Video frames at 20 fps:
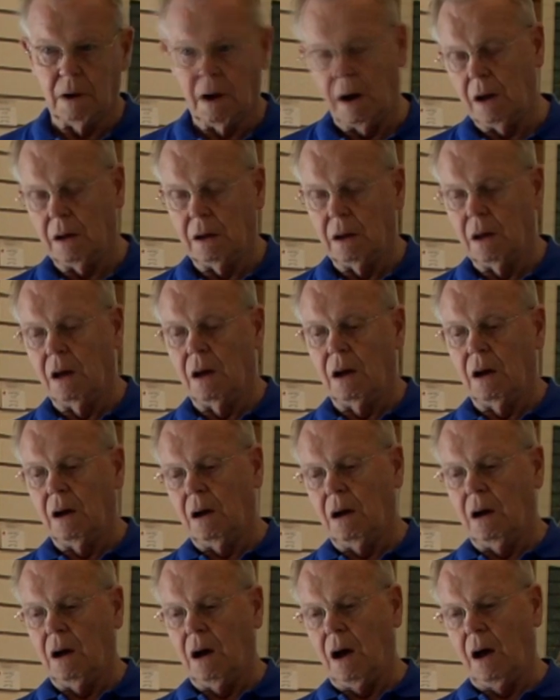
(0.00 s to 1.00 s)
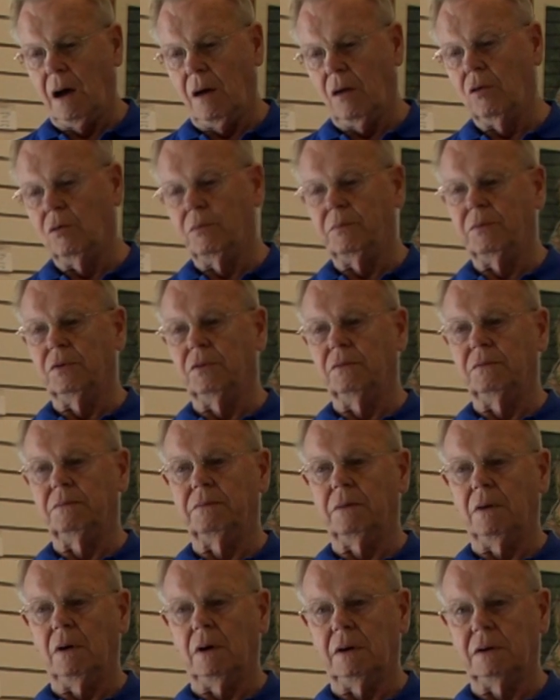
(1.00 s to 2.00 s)
I hope you
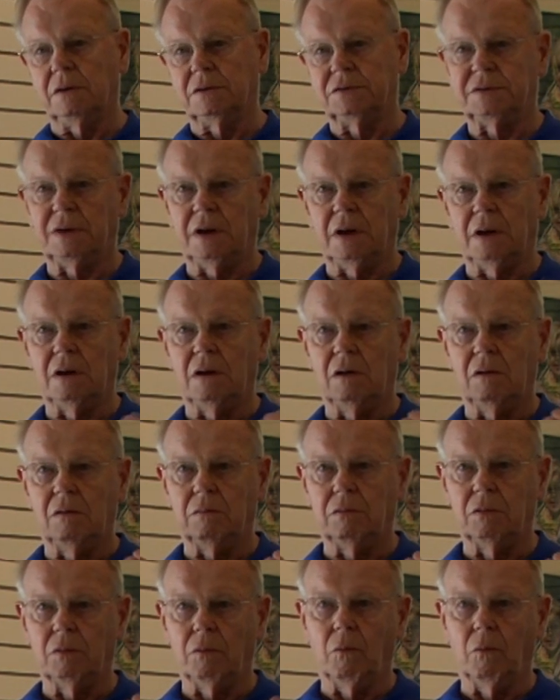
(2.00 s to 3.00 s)
understand how